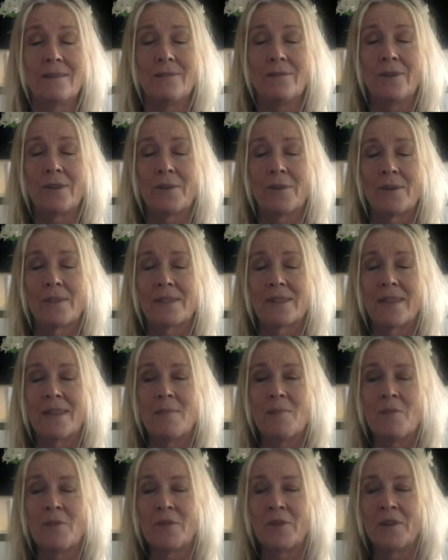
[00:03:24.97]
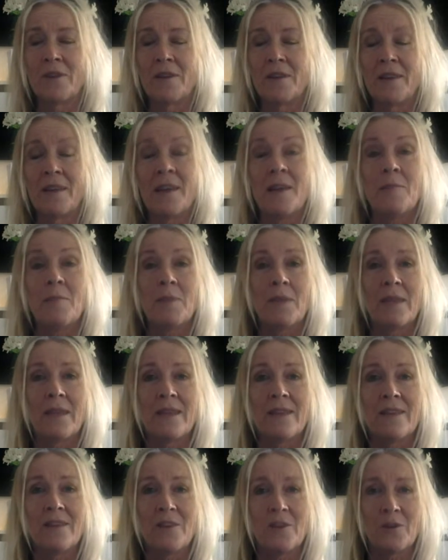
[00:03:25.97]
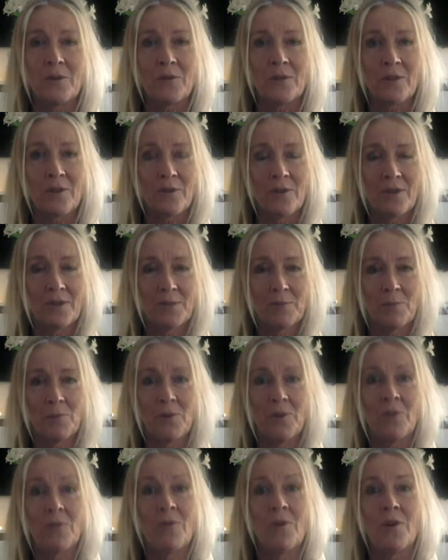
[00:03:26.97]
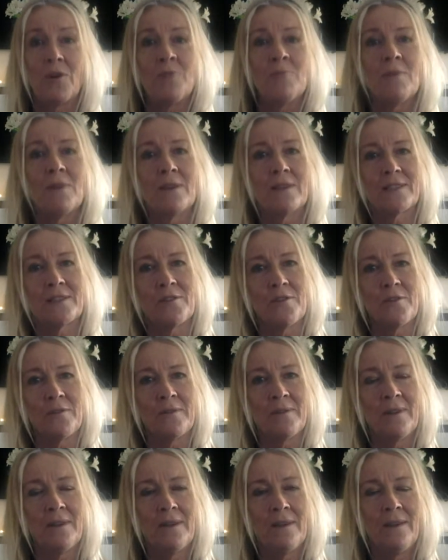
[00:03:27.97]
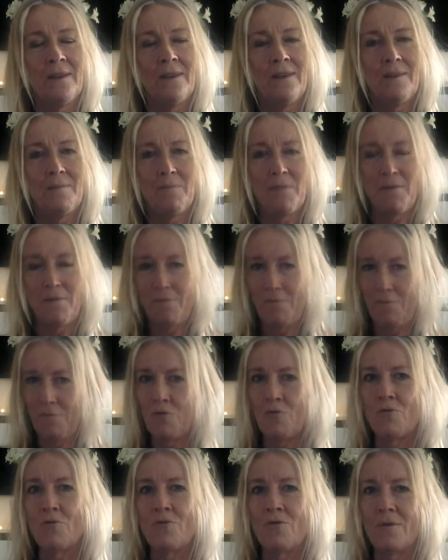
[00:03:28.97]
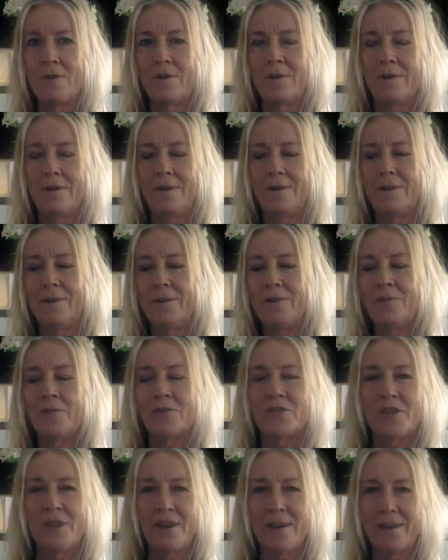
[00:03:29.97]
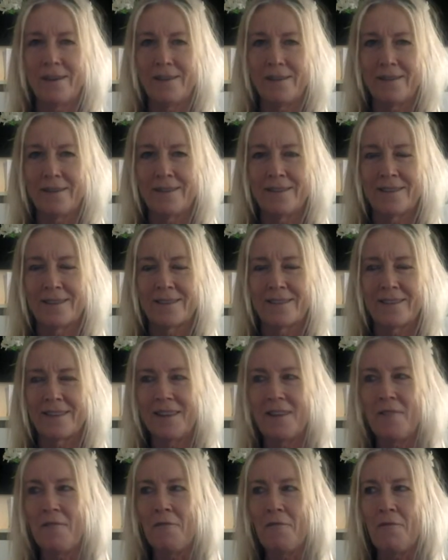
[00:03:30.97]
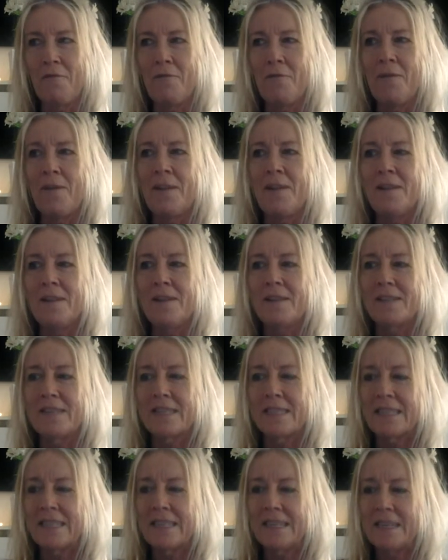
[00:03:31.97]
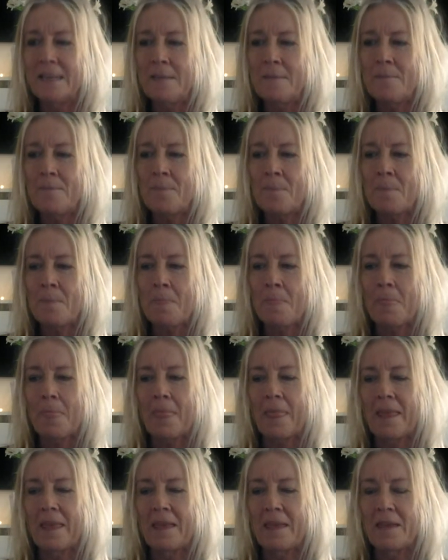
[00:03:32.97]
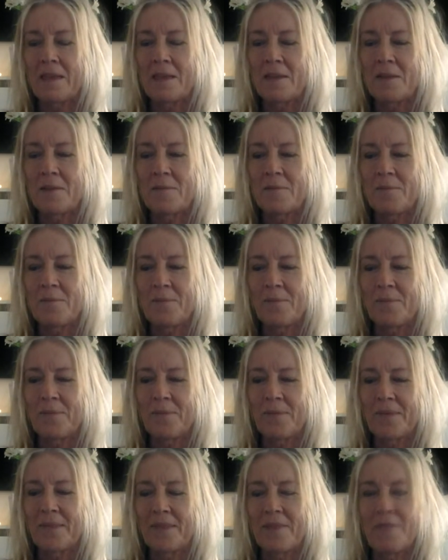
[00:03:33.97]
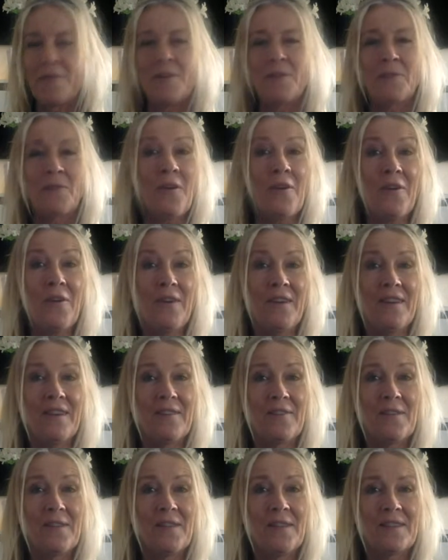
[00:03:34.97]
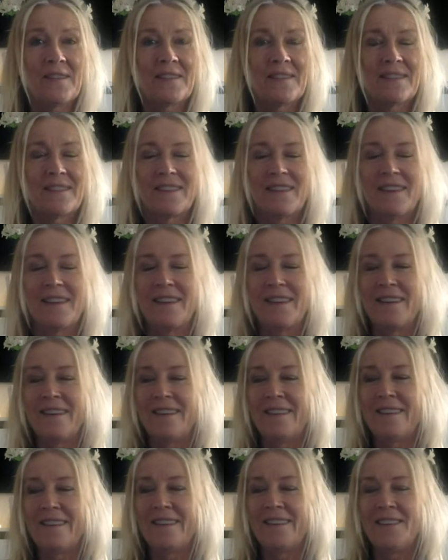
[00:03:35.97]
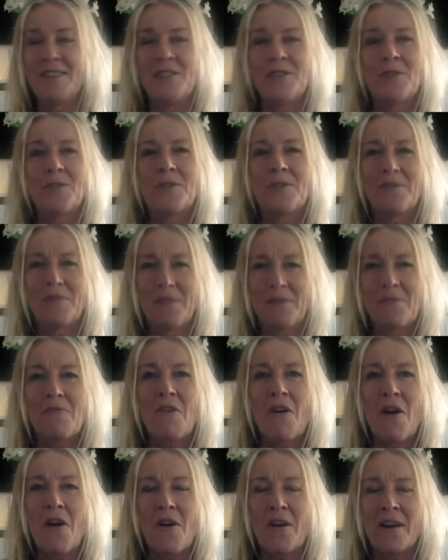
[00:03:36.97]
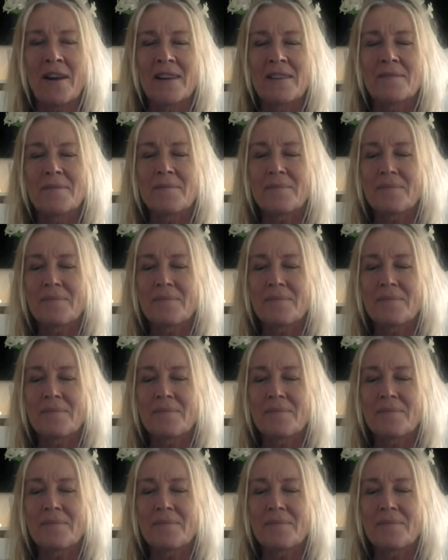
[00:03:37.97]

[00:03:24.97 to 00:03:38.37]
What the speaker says: request came on an airplane, that you had to put your own mask on before your child's, it felt wrong. It felt intuitively wrong.